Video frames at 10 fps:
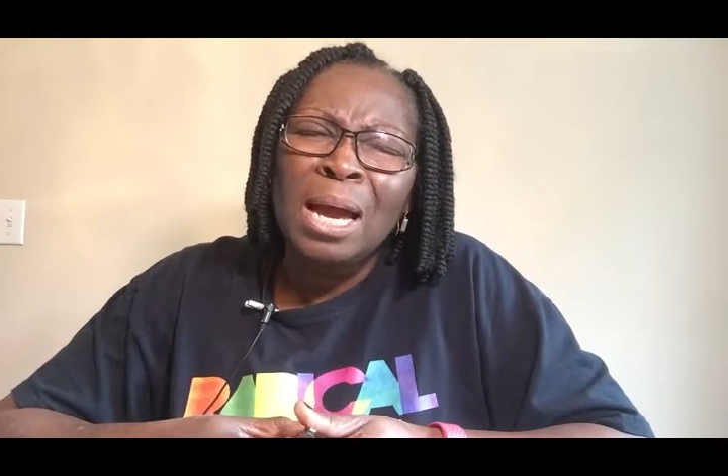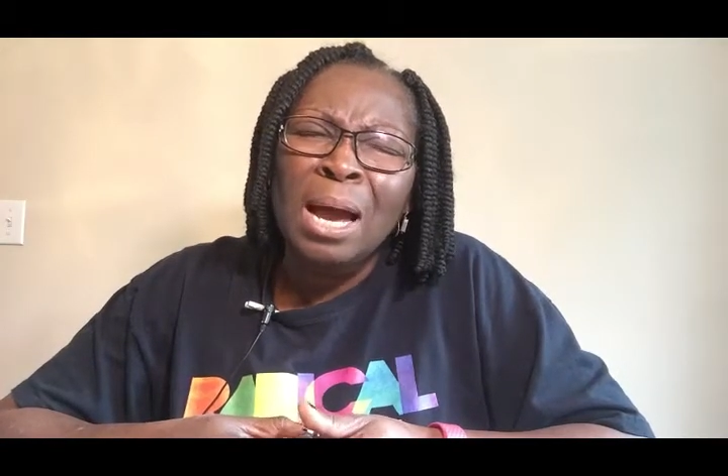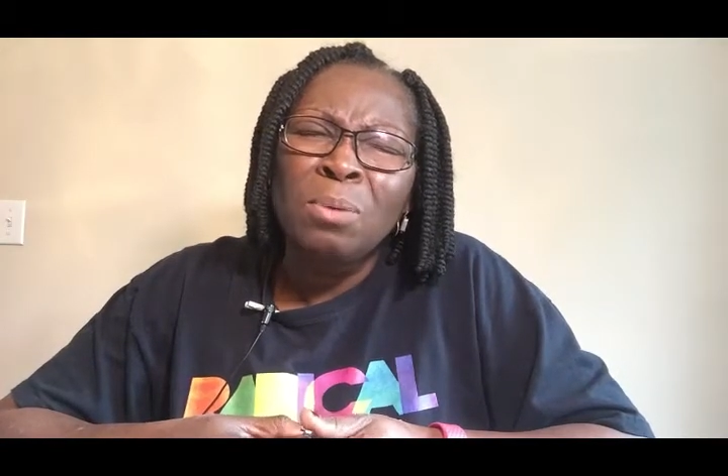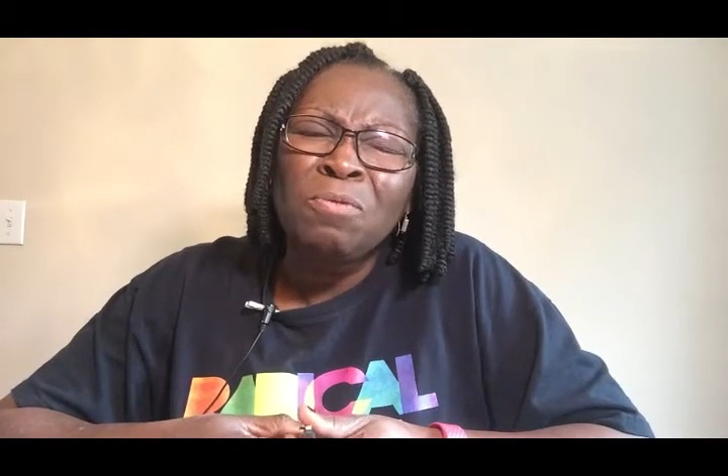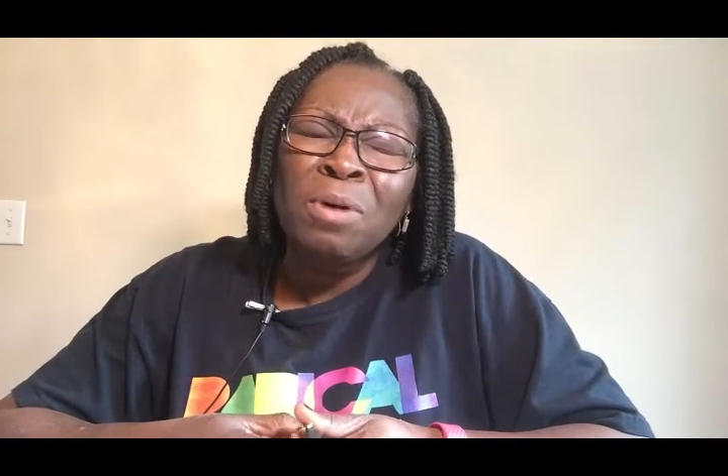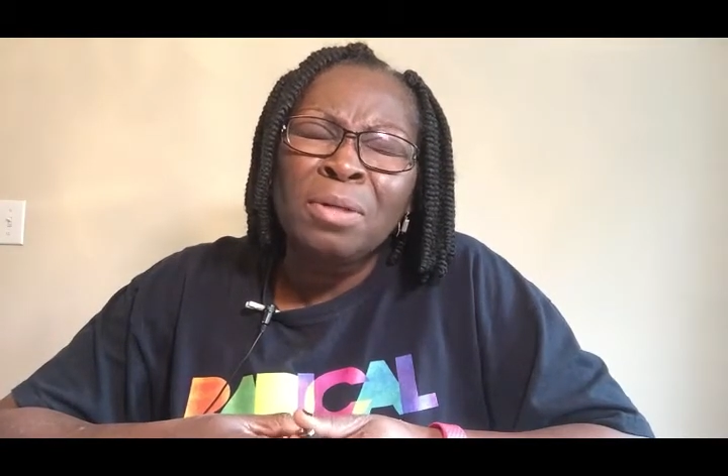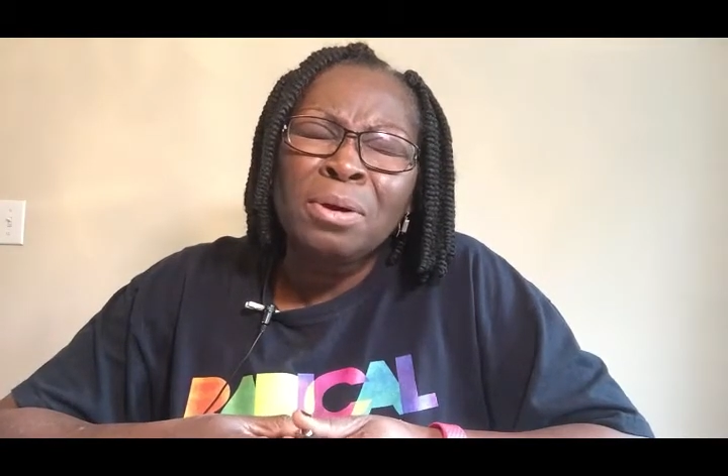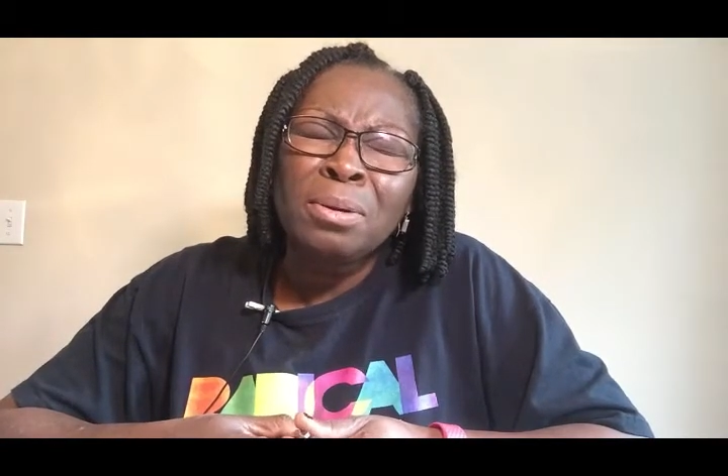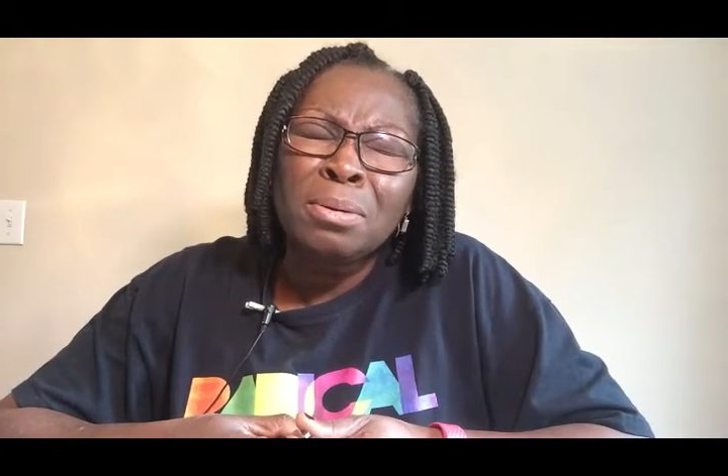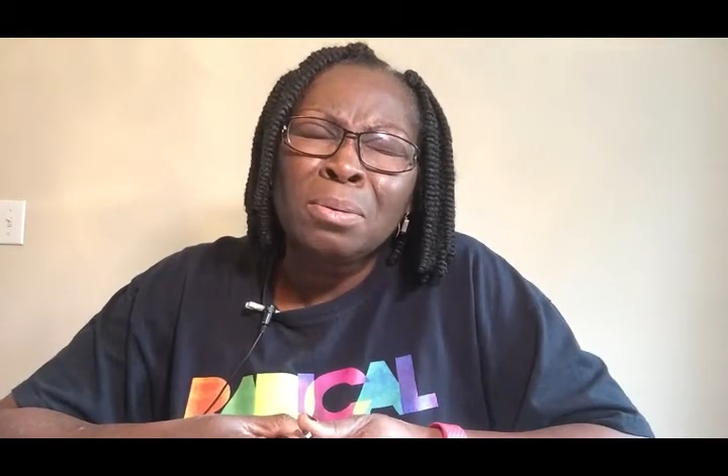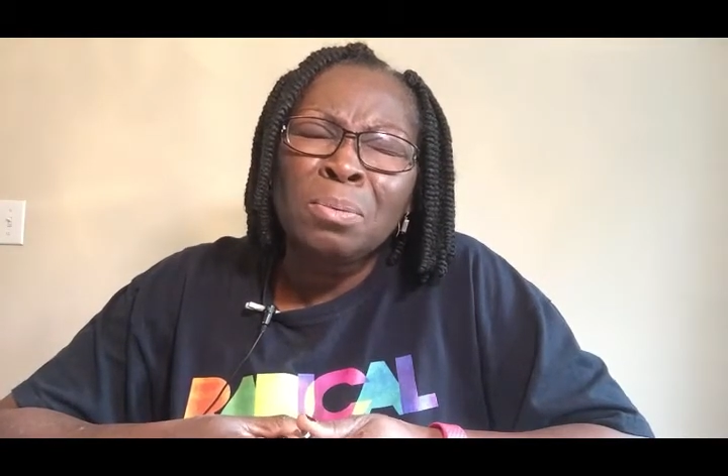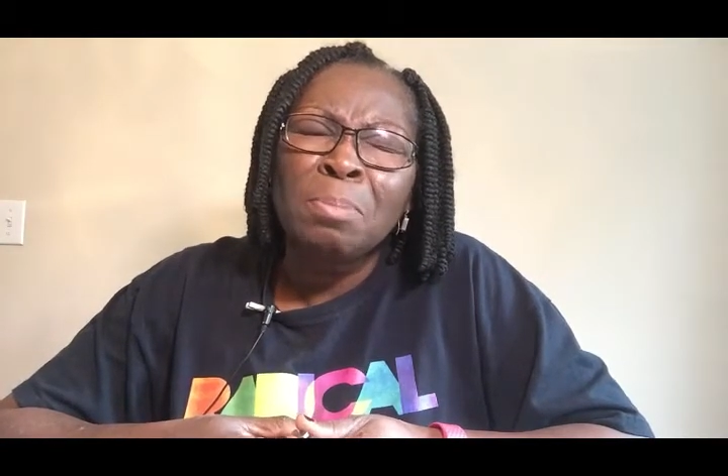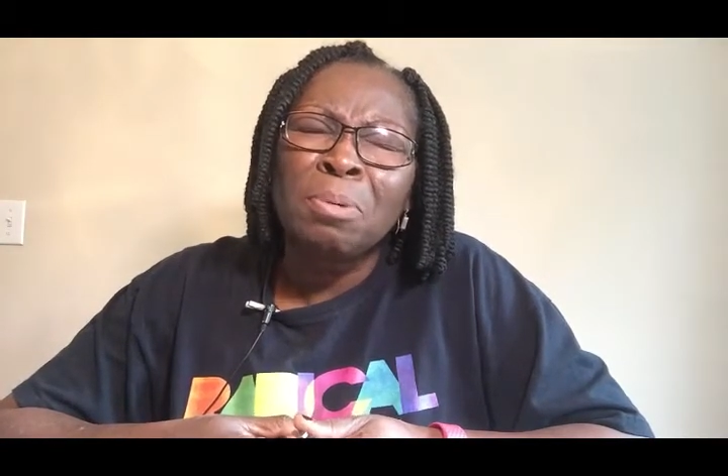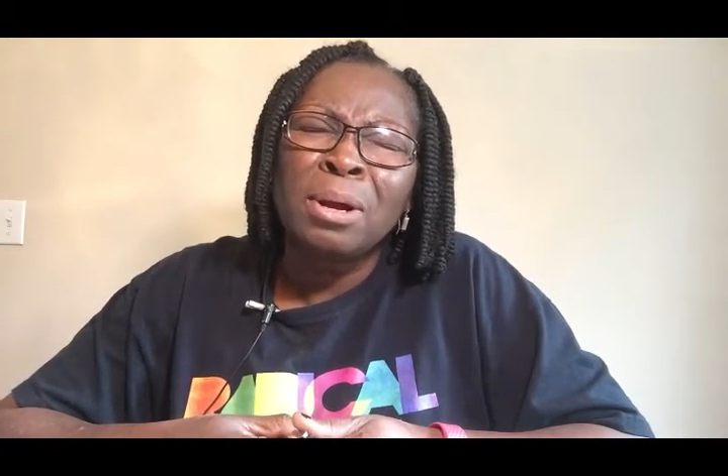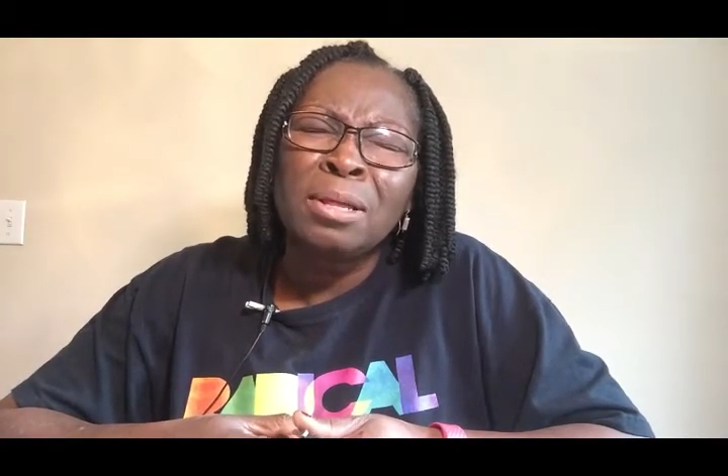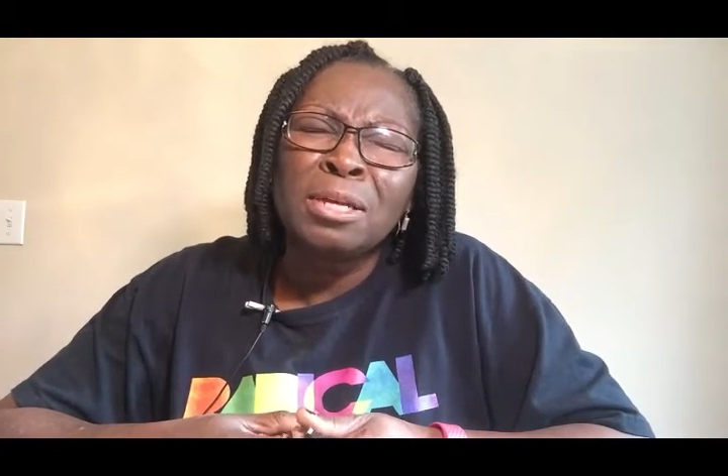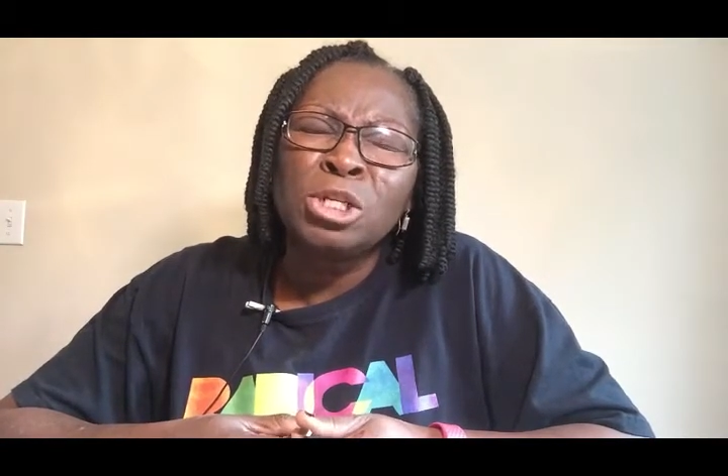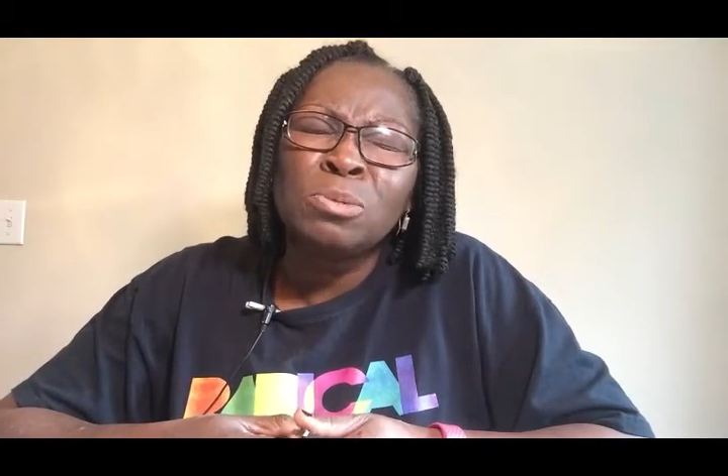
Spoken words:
And Father, we pray that